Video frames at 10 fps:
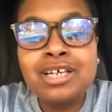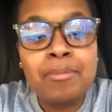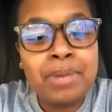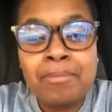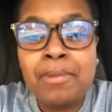I
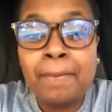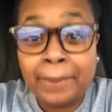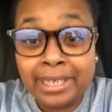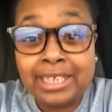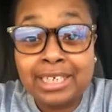make
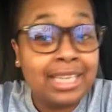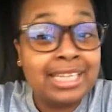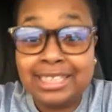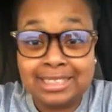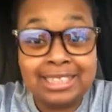my money, and
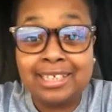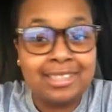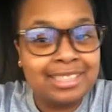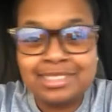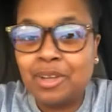that's it.
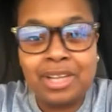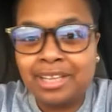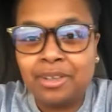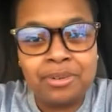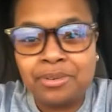That's all I
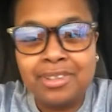do.